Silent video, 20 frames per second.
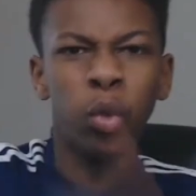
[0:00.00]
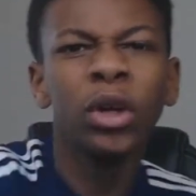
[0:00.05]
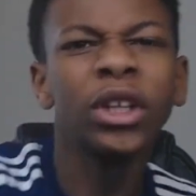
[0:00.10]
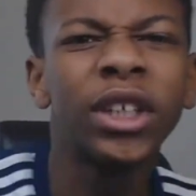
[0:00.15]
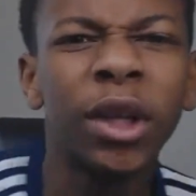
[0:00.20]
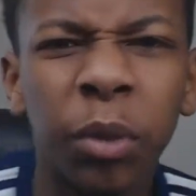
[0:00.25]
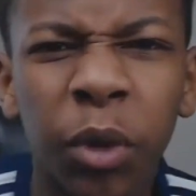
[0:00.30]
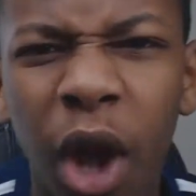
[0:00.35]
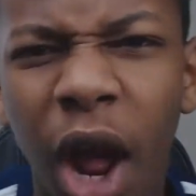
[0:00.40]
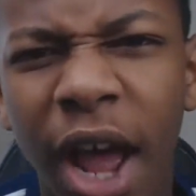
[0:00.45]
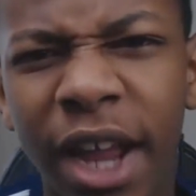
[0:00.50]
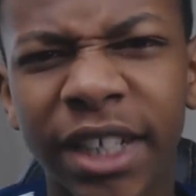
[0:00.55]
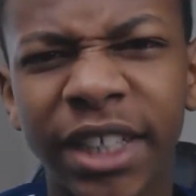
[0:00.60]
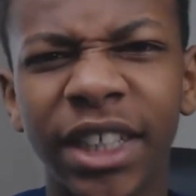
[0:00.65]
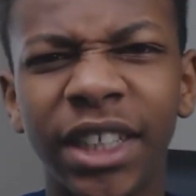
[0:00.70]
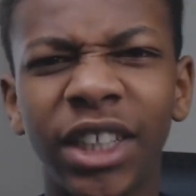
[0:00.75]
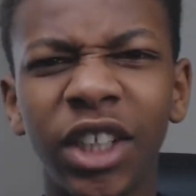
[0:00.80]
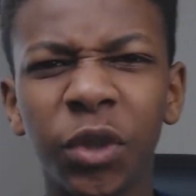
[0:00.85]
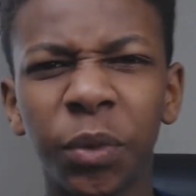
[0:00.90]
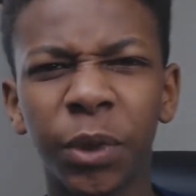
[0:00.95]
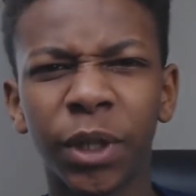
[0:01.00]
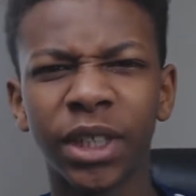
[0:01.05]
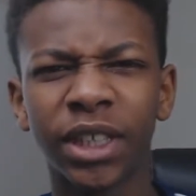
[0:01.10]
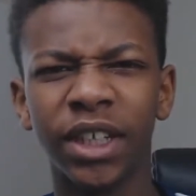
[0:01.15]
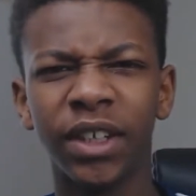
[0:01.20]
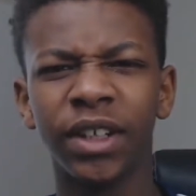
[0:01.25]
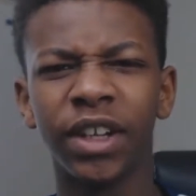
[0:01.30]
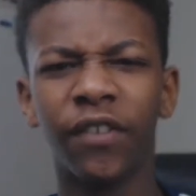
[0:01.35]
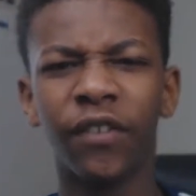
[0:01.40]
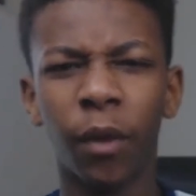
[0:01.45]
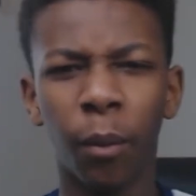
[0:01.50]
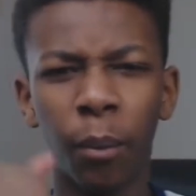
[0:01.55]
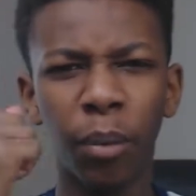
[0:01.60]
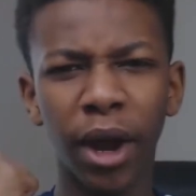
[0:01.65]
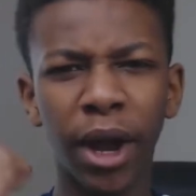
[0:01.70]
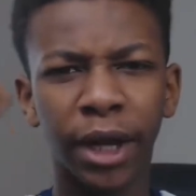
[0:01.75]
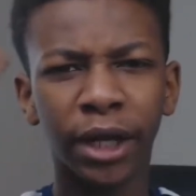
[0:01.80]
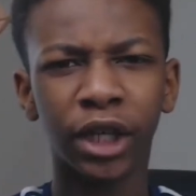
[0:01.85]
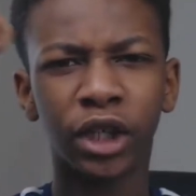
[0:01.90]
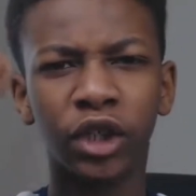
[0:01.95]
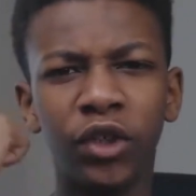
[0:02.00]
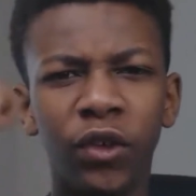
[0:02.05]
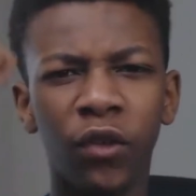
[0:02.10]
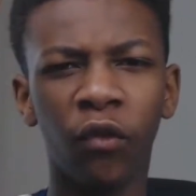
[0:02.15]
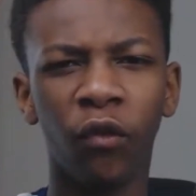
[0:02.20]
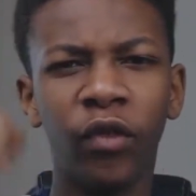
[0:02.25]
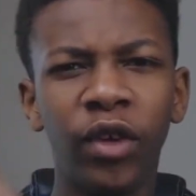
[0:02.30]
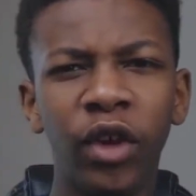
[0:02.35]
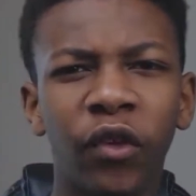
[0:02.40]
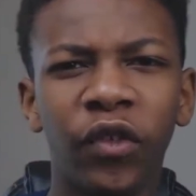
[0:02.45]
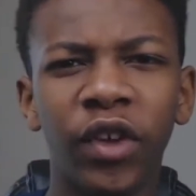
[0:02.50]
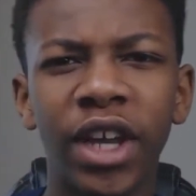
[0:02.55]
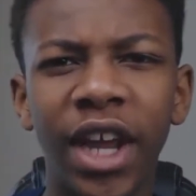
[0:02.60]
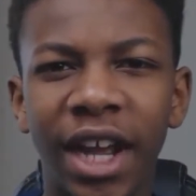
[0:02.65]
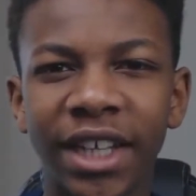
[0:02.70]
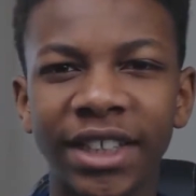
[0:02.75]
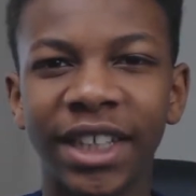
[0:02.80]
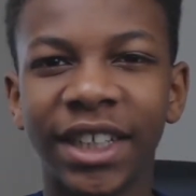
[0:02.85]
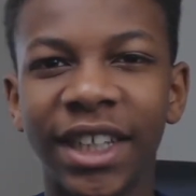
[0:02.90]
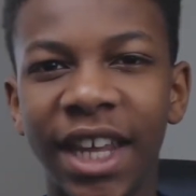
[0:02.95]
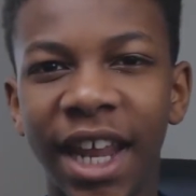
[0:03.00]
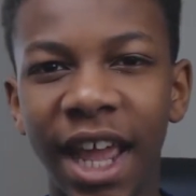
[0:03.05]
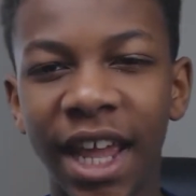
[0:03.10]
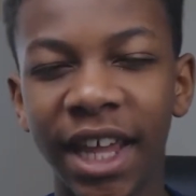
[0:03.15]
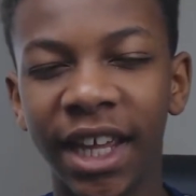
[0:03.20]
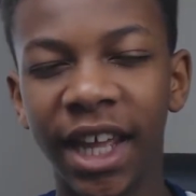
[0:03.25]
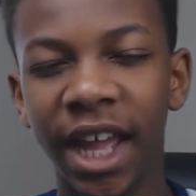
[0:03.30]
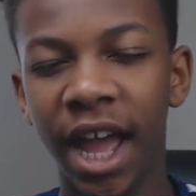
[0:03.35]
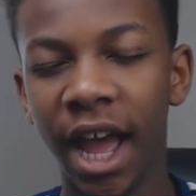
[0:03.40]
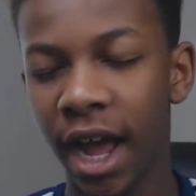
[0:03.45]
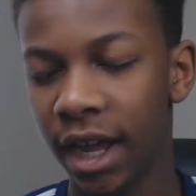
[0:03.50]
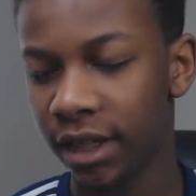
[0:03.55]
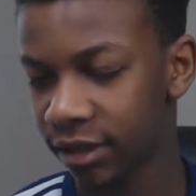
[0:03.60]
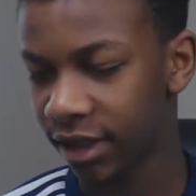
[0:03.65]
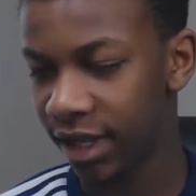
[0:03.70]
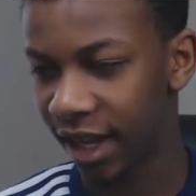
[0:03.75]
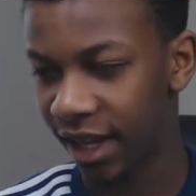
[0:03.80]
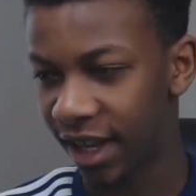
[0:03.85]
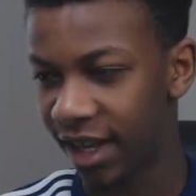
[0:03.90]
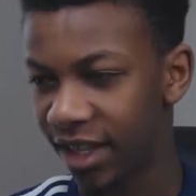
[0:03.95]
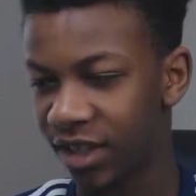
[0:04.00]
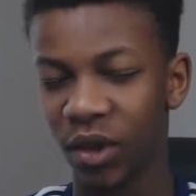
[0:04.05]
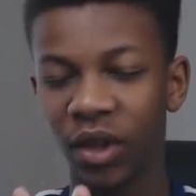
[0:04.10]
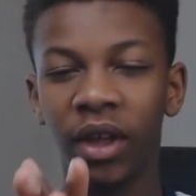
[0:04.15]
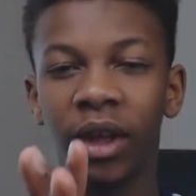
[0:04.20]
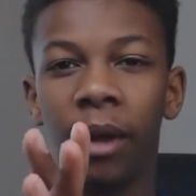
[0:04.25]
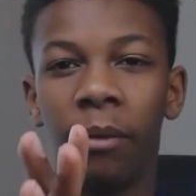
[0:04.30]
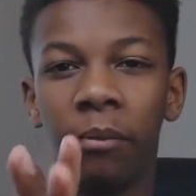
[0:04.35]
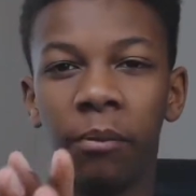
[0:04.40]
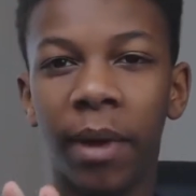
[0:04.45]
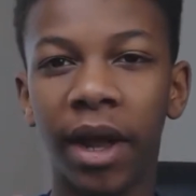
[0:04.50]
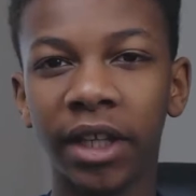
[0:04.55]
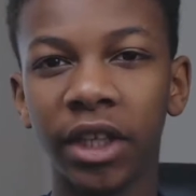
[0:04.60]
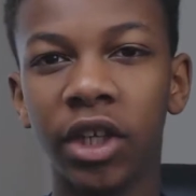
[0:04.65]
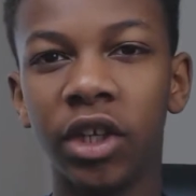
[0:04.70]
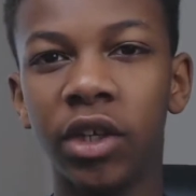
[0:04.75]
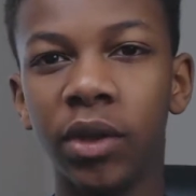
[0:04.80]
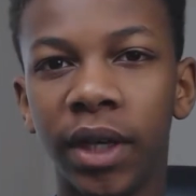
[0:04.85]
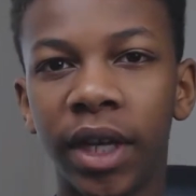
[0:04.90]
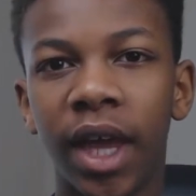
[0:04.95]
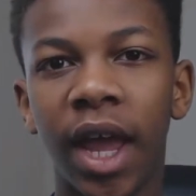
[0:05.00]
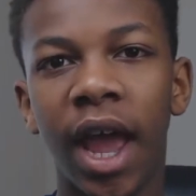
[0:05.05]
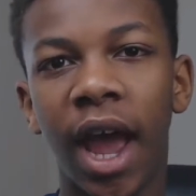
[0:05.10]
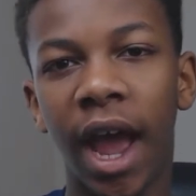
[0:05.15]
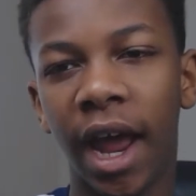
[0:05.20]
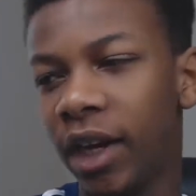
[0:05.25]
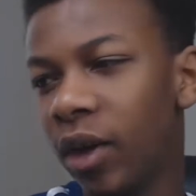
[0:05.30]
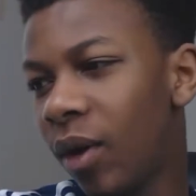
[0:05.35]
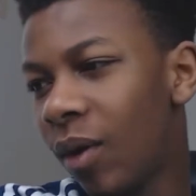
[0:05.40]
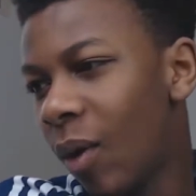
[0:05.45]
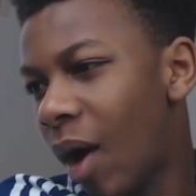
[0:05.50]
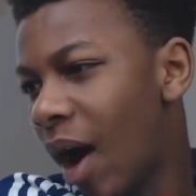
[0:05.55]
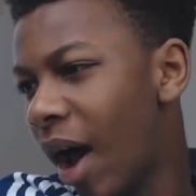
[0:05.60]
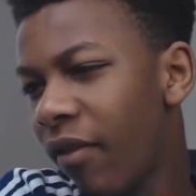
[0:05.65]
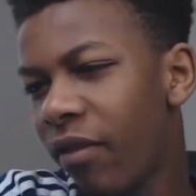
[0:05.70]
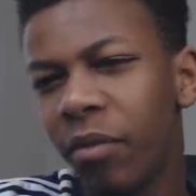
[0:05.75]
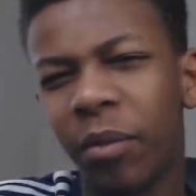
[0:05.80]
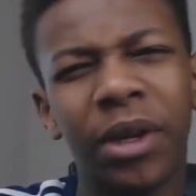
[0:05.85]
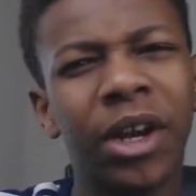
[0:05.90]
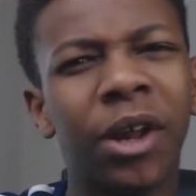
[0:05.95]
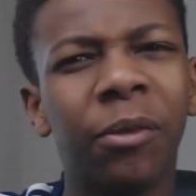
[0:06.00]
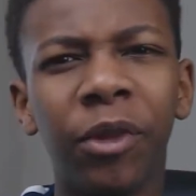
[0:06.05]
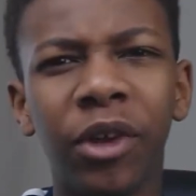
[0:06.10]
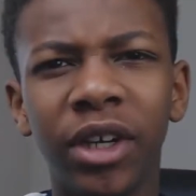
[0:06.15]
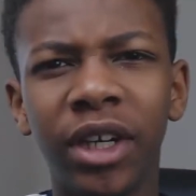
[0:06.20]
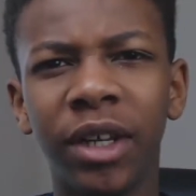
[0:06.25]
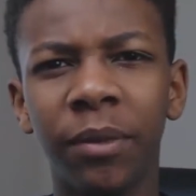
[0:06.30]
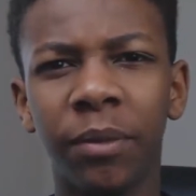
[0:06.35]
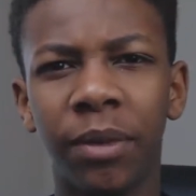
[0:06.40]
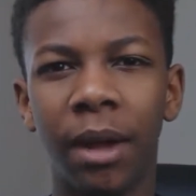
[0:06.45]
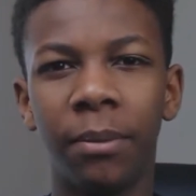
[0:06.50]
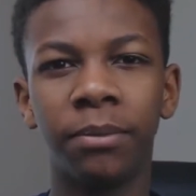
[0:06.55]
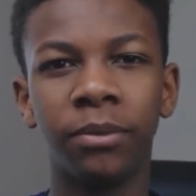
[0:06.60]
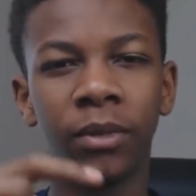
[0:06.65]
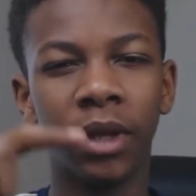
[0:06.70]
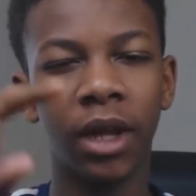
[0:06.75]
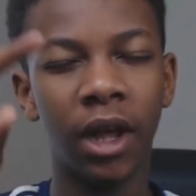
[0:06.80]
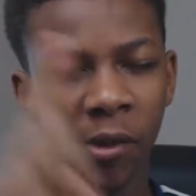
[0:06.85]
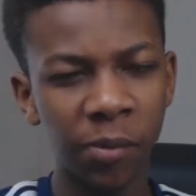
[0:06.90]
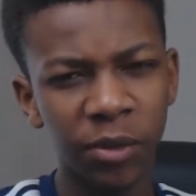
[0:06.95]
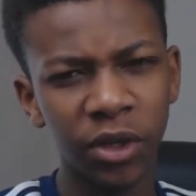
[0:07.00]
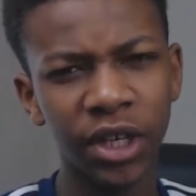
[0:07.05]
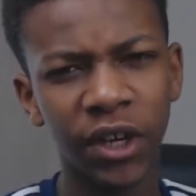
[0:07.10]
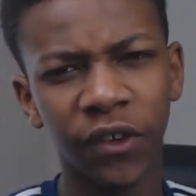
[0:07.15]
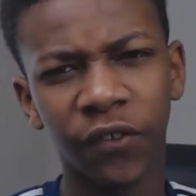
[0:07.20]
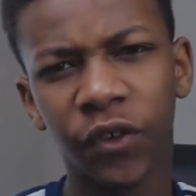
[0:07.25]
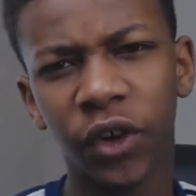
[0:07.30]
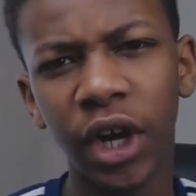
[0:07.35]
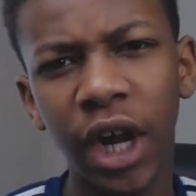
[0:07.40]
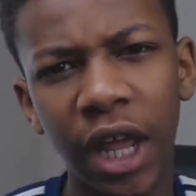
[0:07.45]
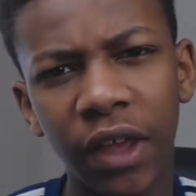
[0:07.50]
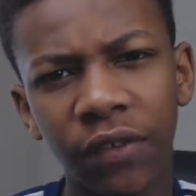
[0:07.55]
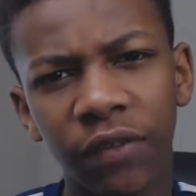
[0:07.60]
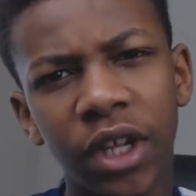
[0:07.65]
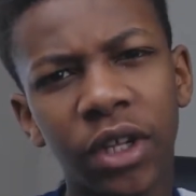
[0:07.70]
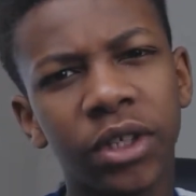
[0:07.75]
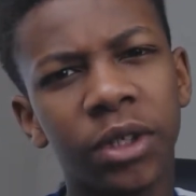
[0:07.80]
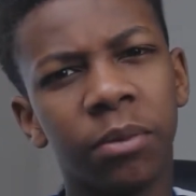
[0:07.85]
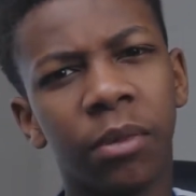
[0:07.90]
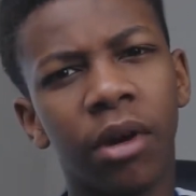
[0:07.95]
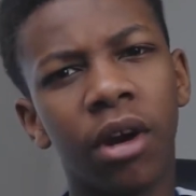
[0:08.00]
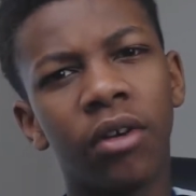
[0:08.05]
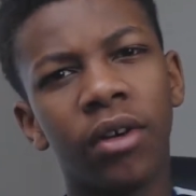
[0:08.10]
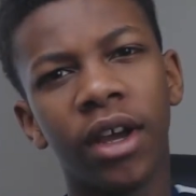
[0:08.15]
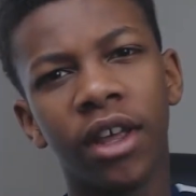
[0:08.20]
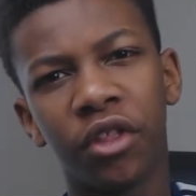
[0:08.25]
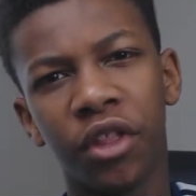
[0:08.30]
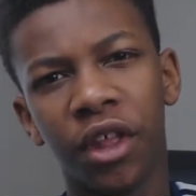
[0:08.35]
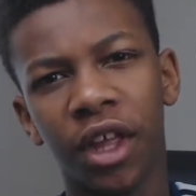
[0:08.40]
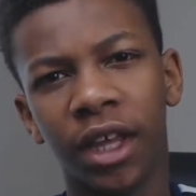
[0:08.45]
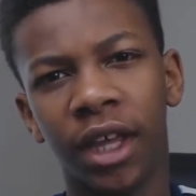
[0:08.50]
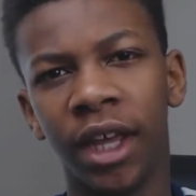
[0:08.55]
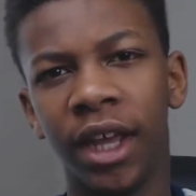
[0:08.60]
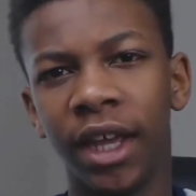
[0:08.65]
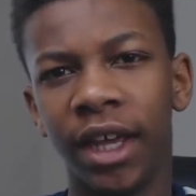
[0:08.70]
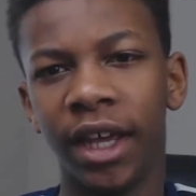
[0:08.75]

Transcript: What is up, Cloud It's your boy Steen here for brand new video for you guys. And today, guys, I'm about to do it. I know I haven't been uploading, but I'm uploading a Fortnite video tomorrow, I think.